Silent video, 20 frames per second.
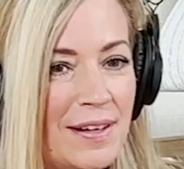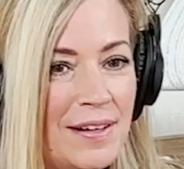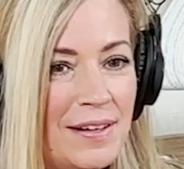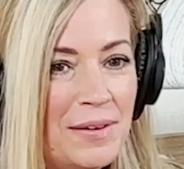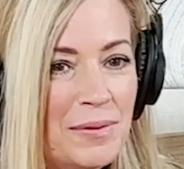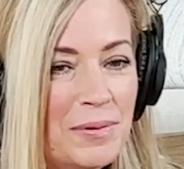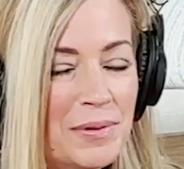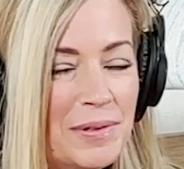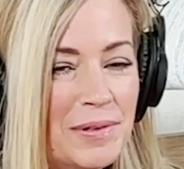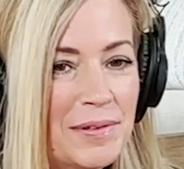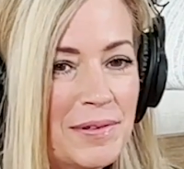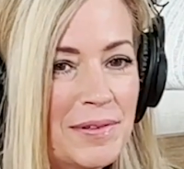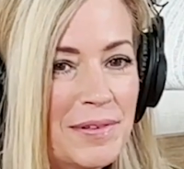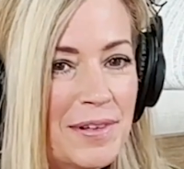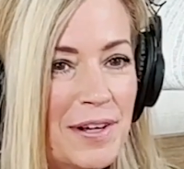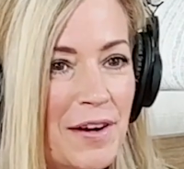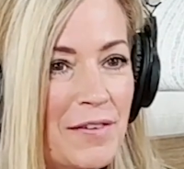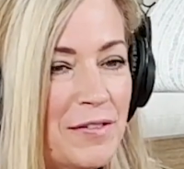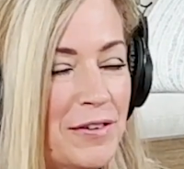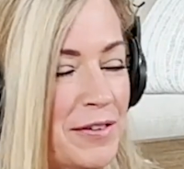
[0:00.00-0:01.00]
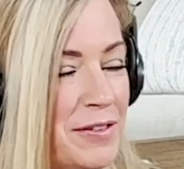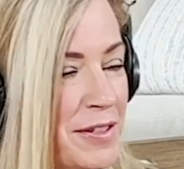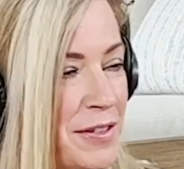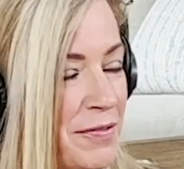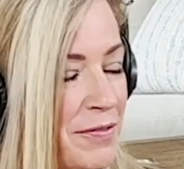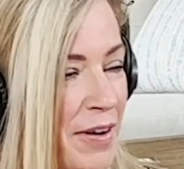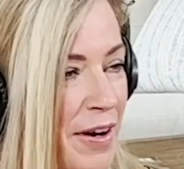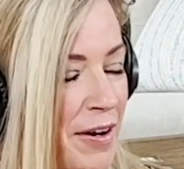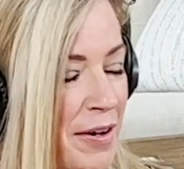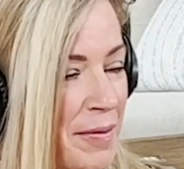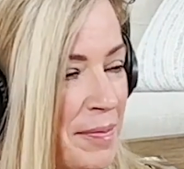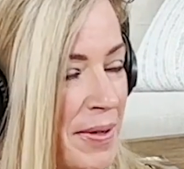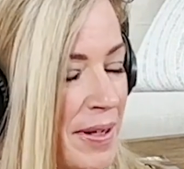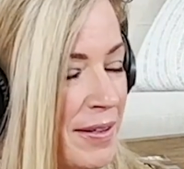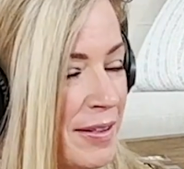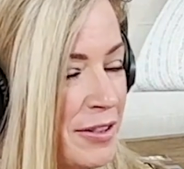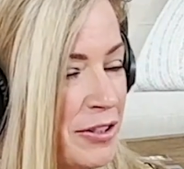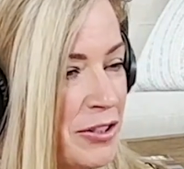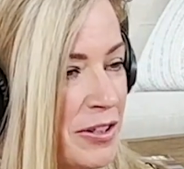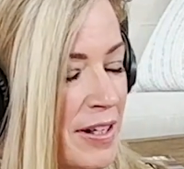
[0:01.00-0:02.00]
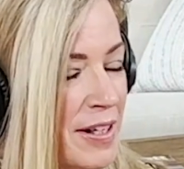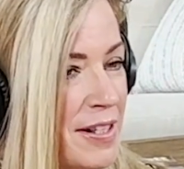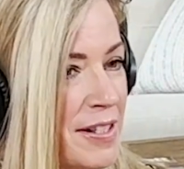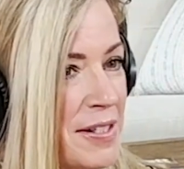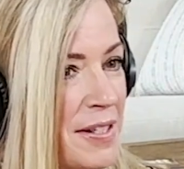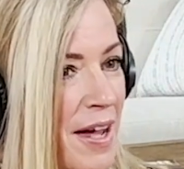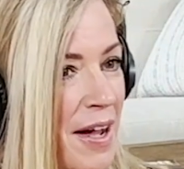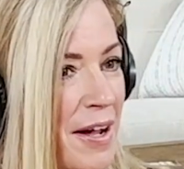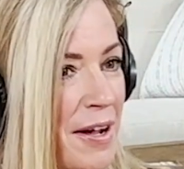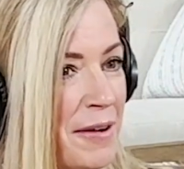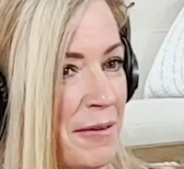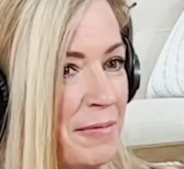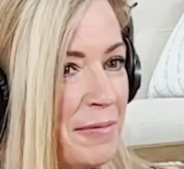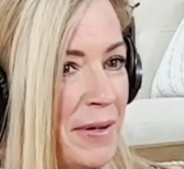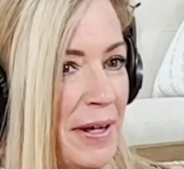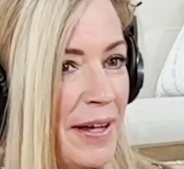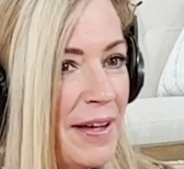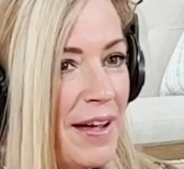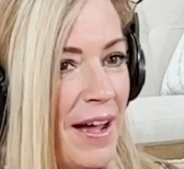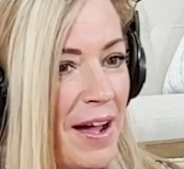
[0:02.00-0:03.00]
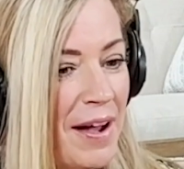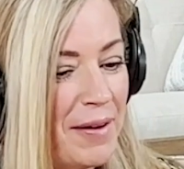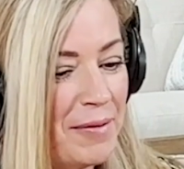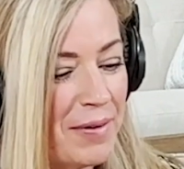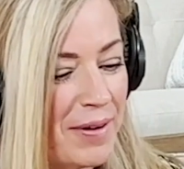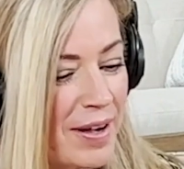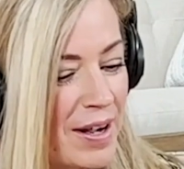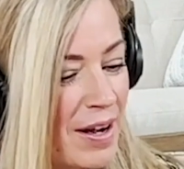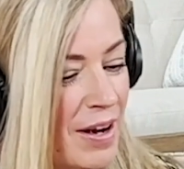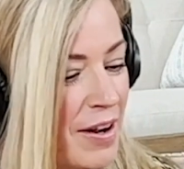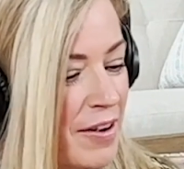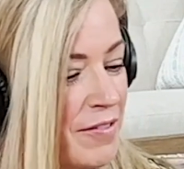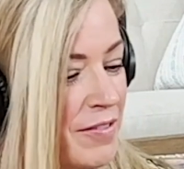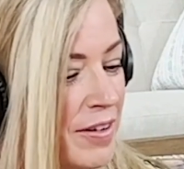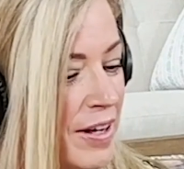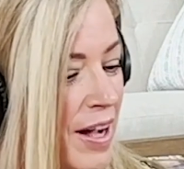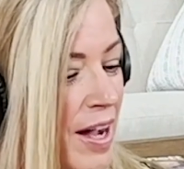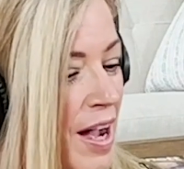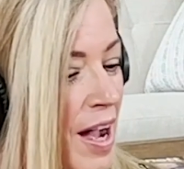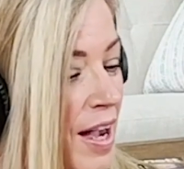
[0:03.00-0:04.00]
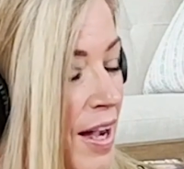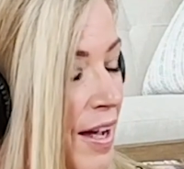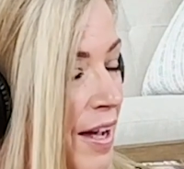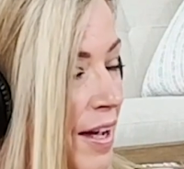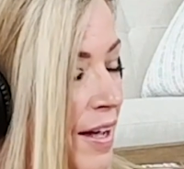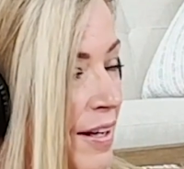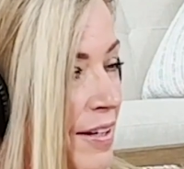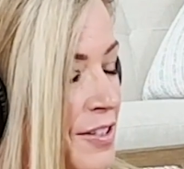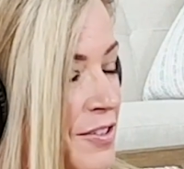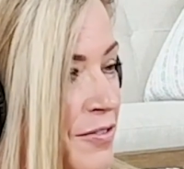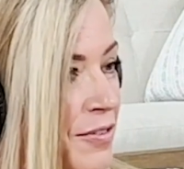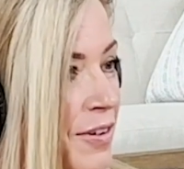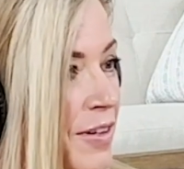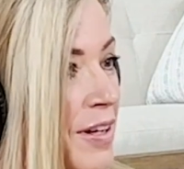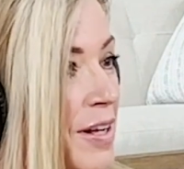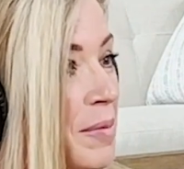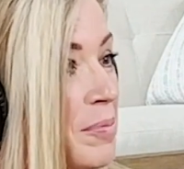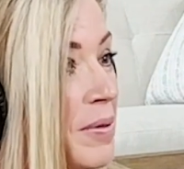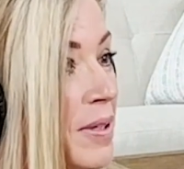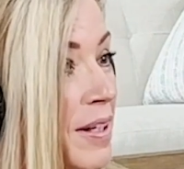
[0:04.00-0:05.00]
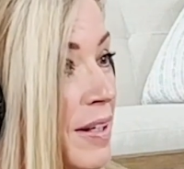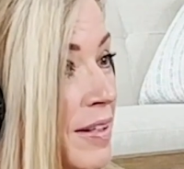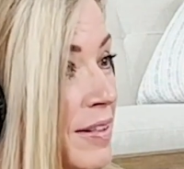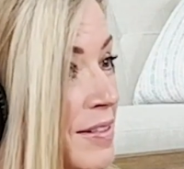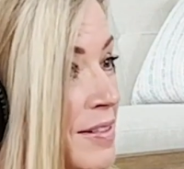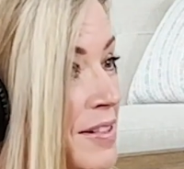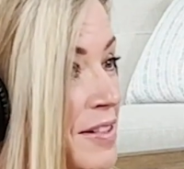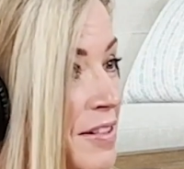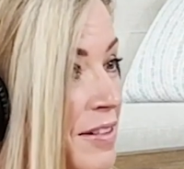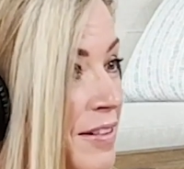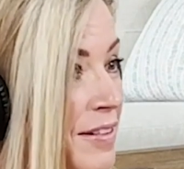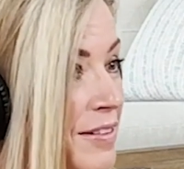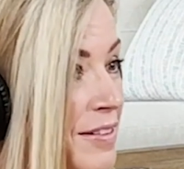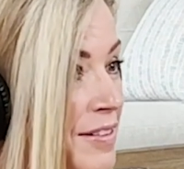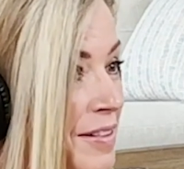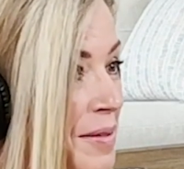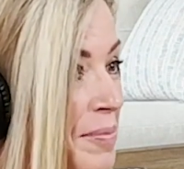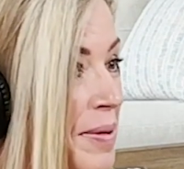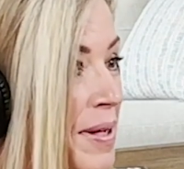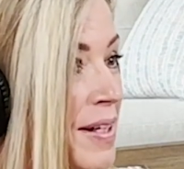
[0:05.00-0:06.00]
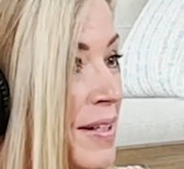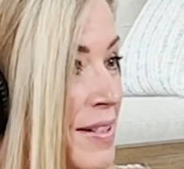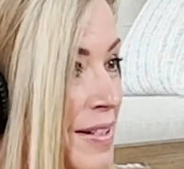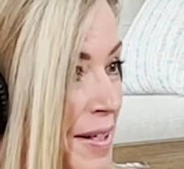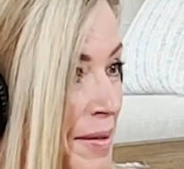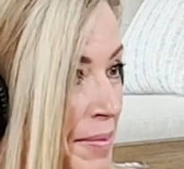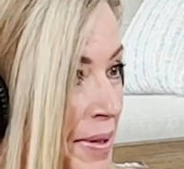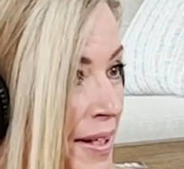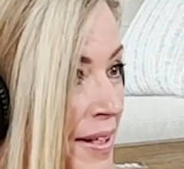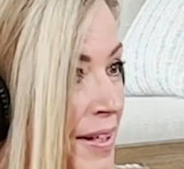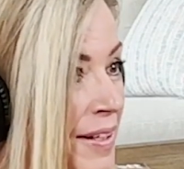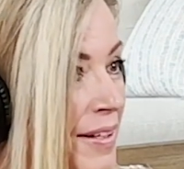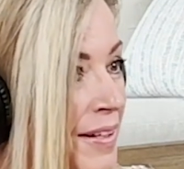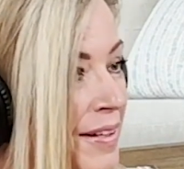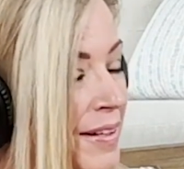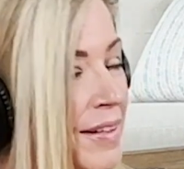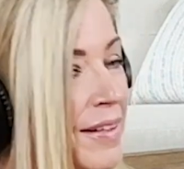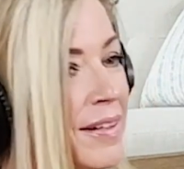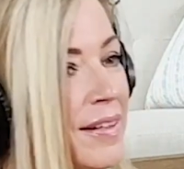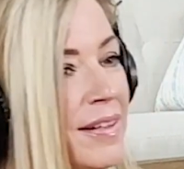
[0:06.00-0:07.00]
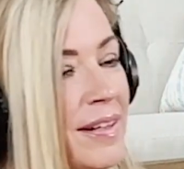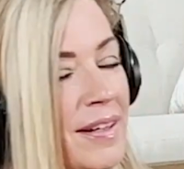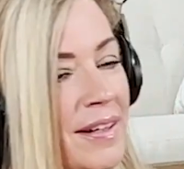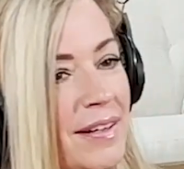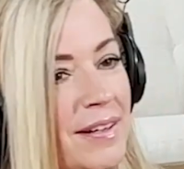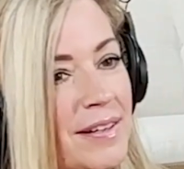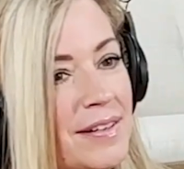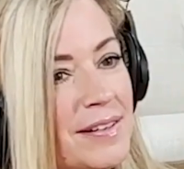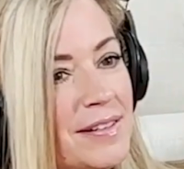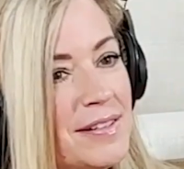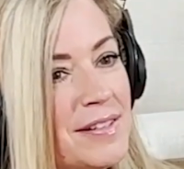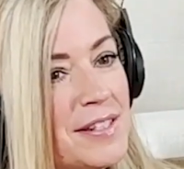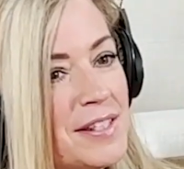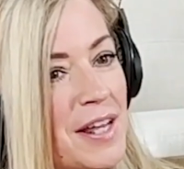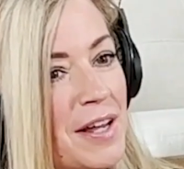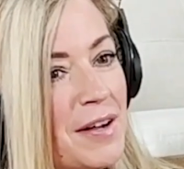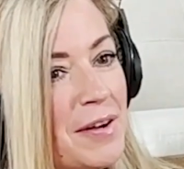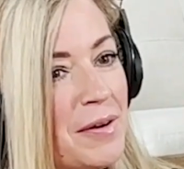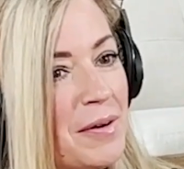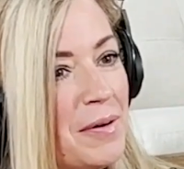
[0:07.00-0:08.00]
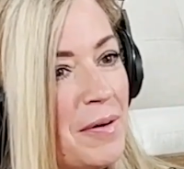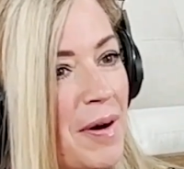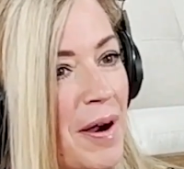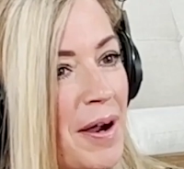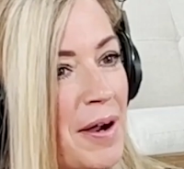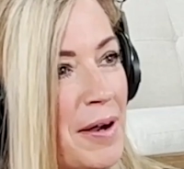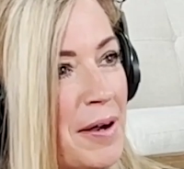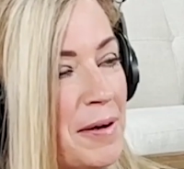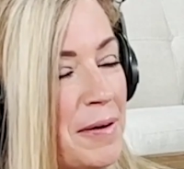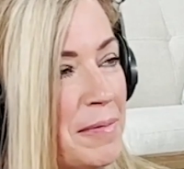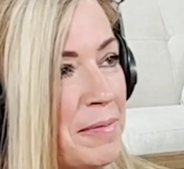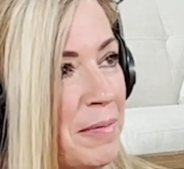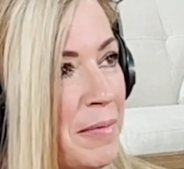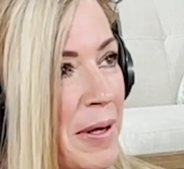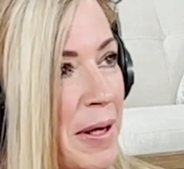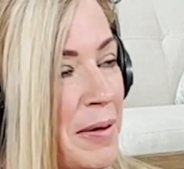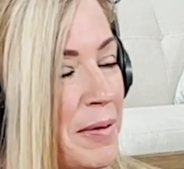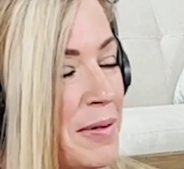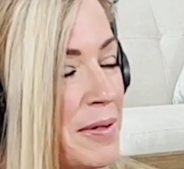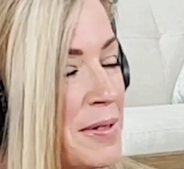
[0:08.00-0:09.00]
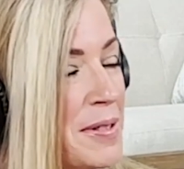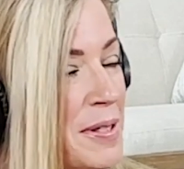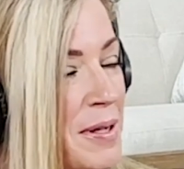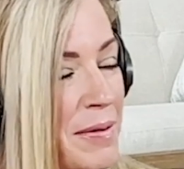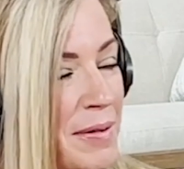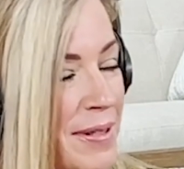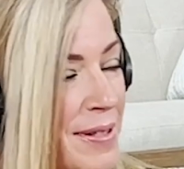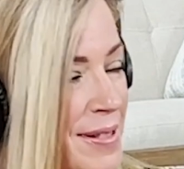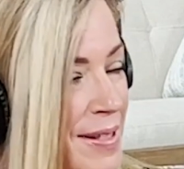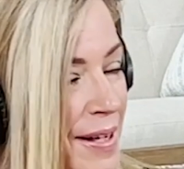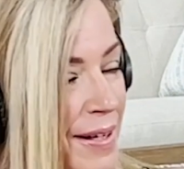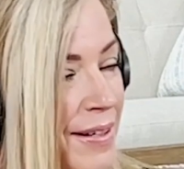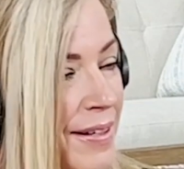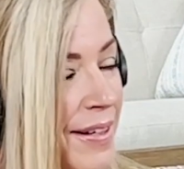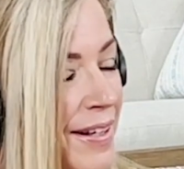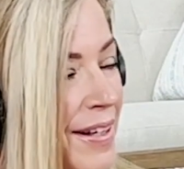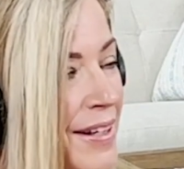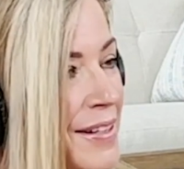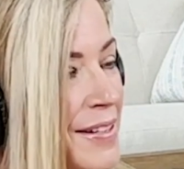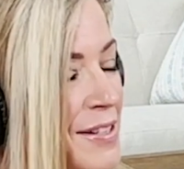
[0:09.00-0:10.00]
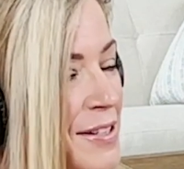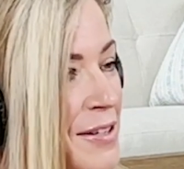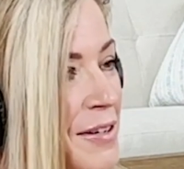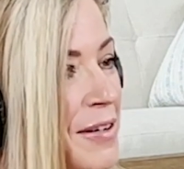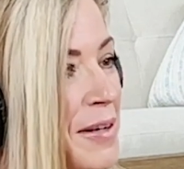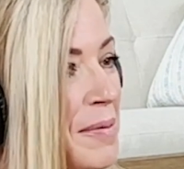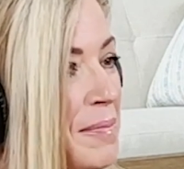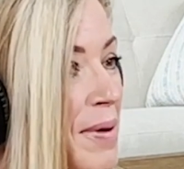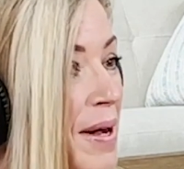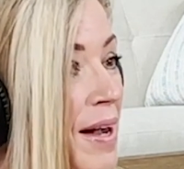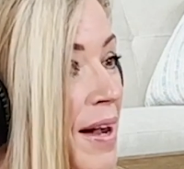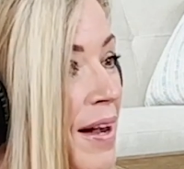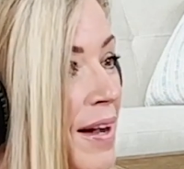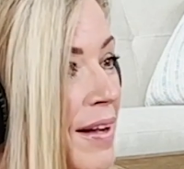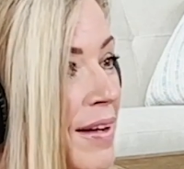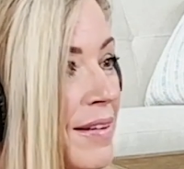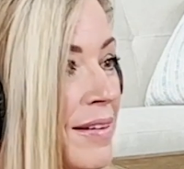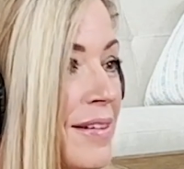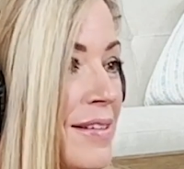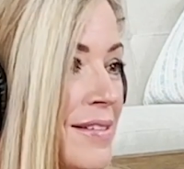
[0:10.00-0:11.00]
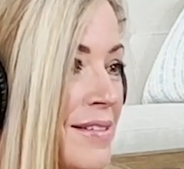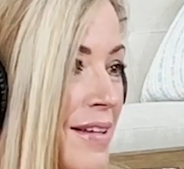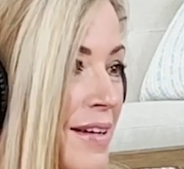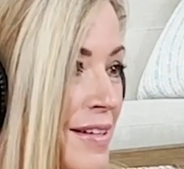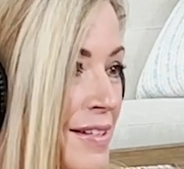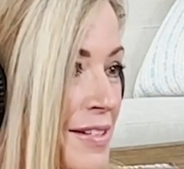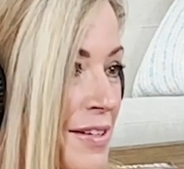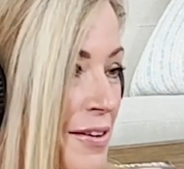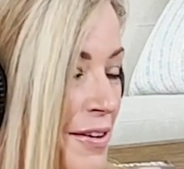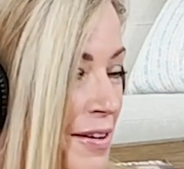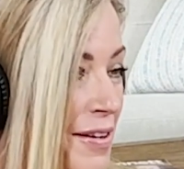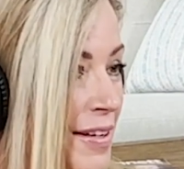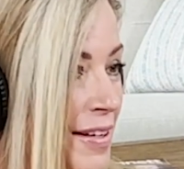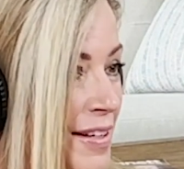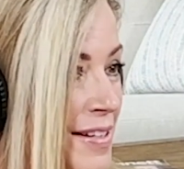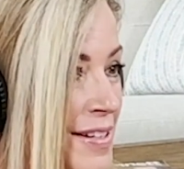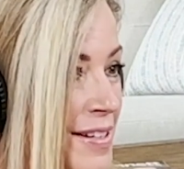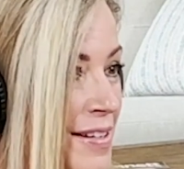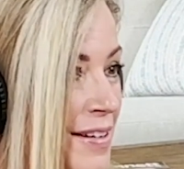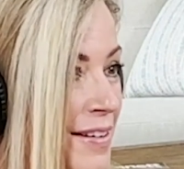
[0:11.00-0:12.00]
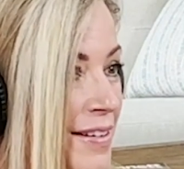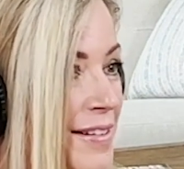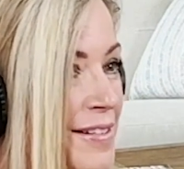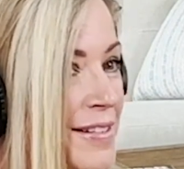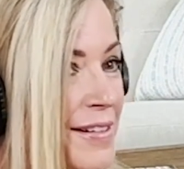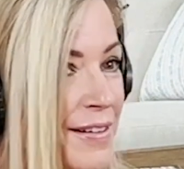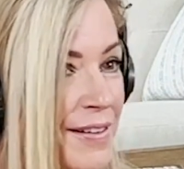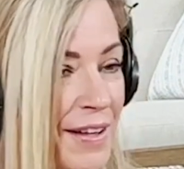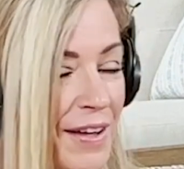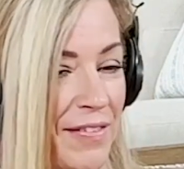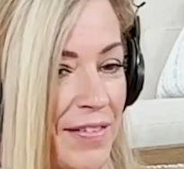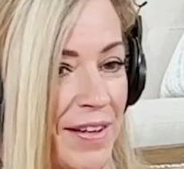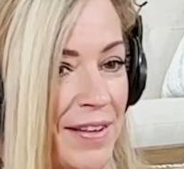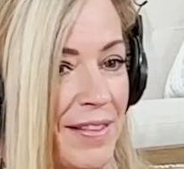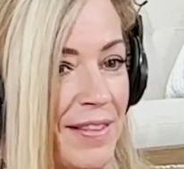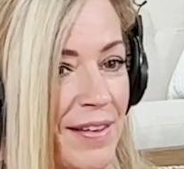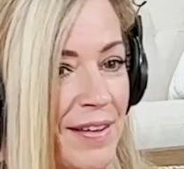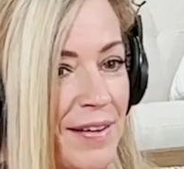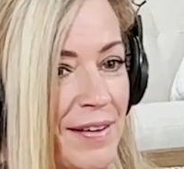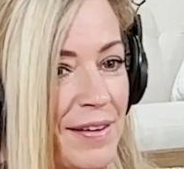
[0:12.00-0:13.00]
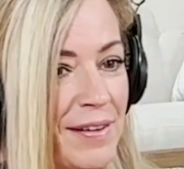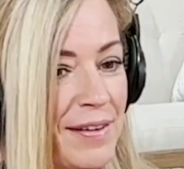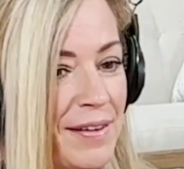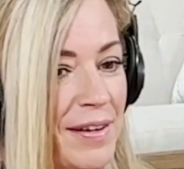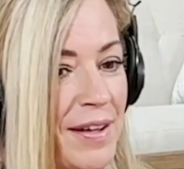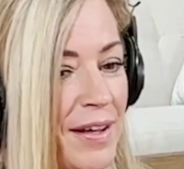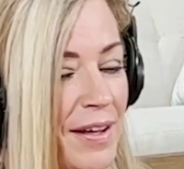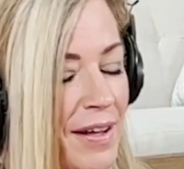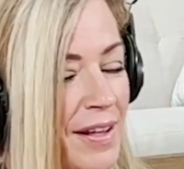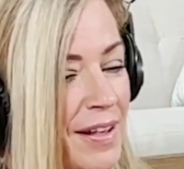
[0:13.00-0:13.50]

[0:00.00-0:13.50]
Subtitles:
annual Governor's Environmental Address. We were kind of on a hiatus for a couple of years due to the pandemic. And so we were so excited to get started back this last August 11th. And